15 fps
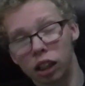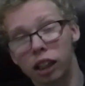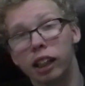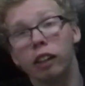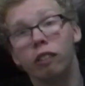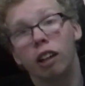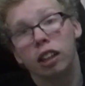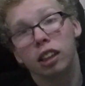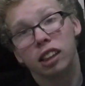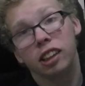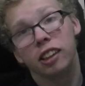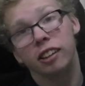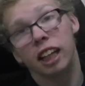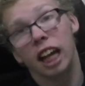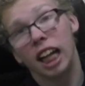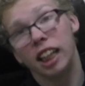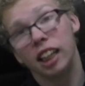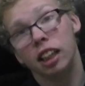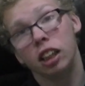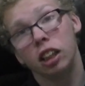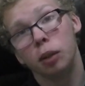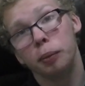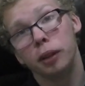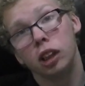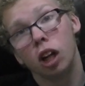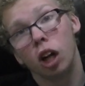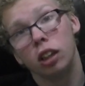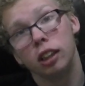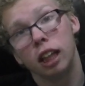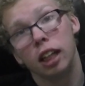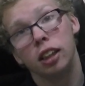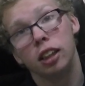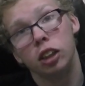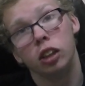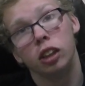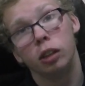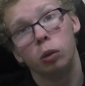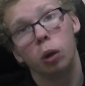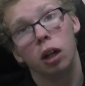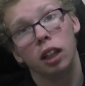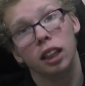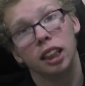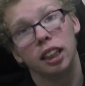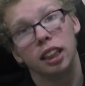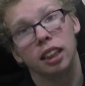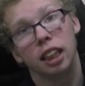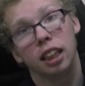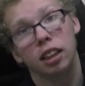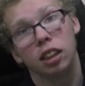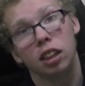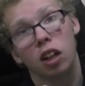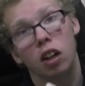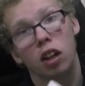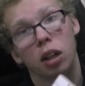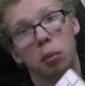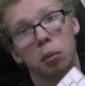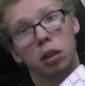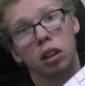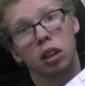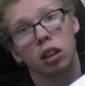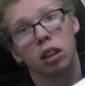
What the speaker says: and it registers it, and it can be charging and using wireless at the same time.